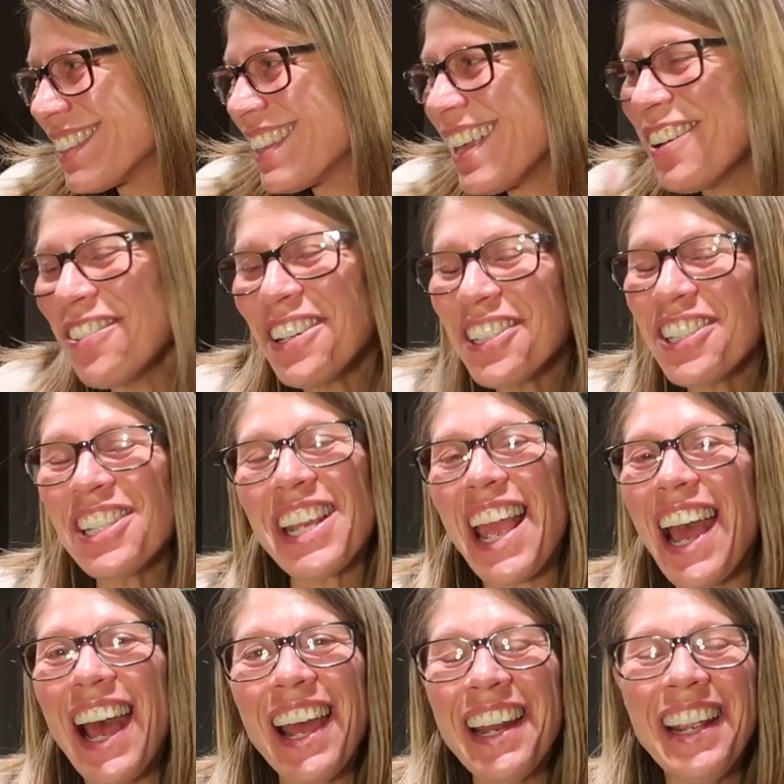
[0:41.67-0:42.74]
They were
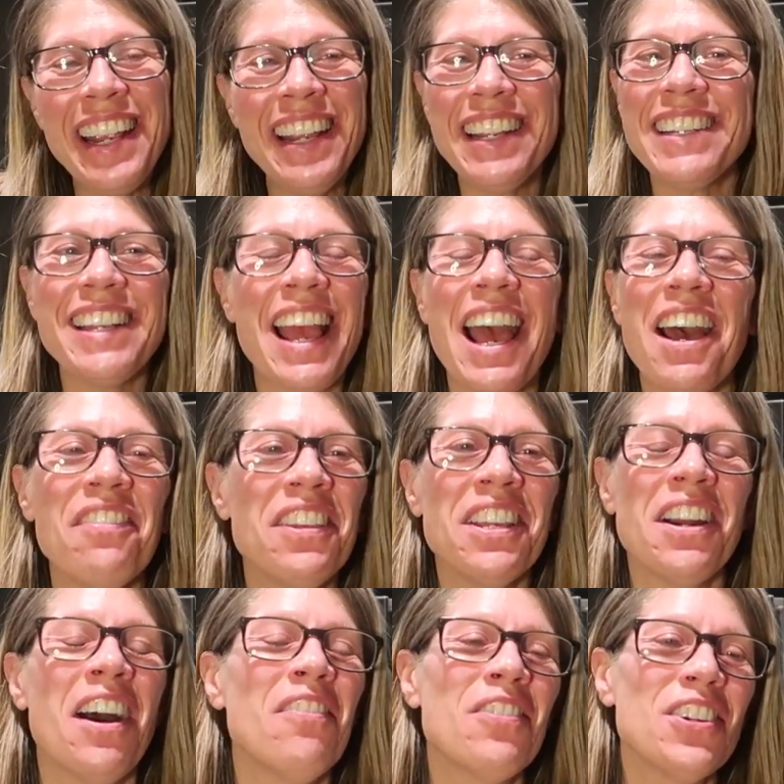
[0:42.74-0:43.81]
chatting and
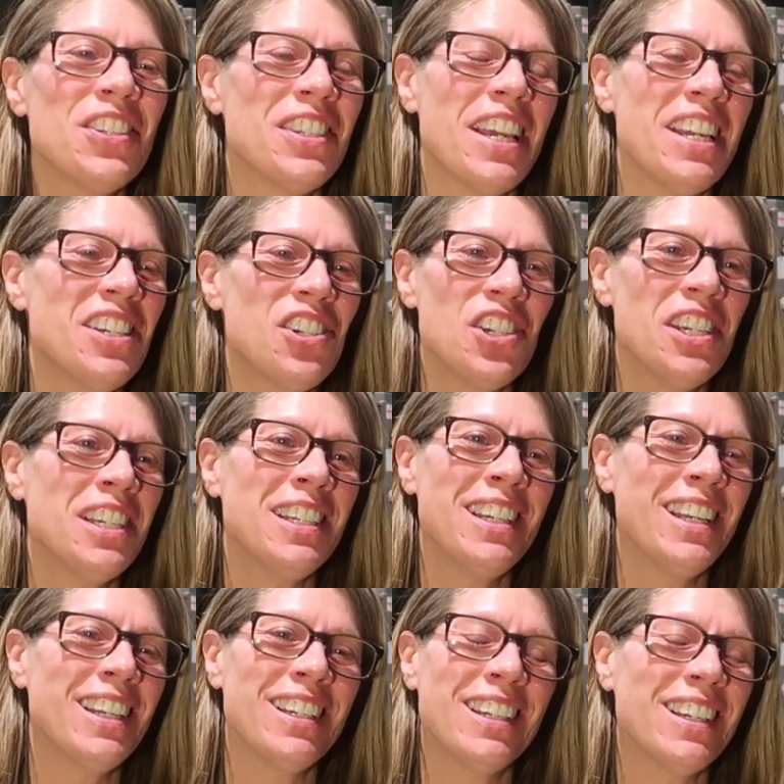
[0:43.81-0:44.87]
having conversation
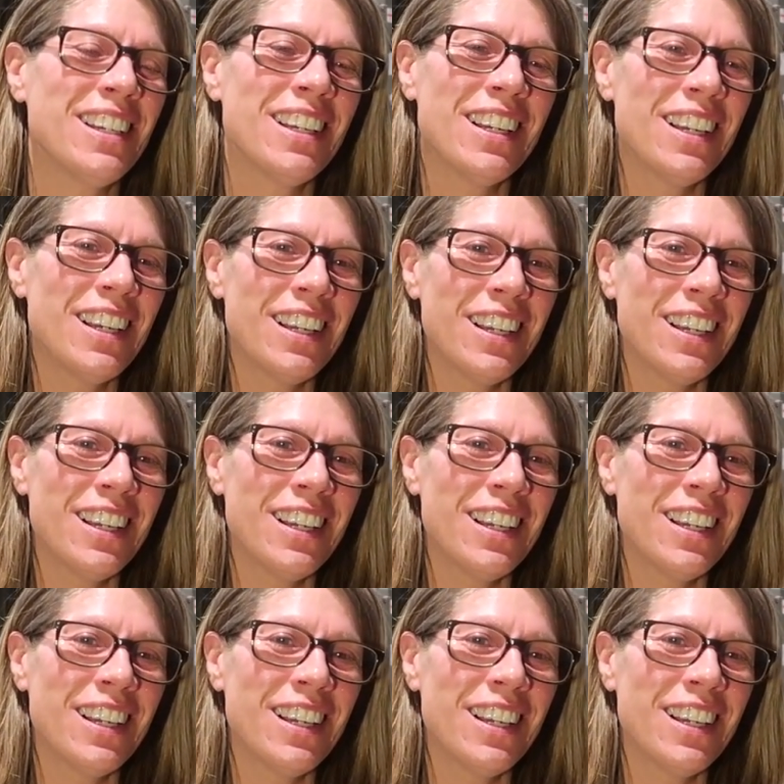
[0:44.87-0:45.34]
and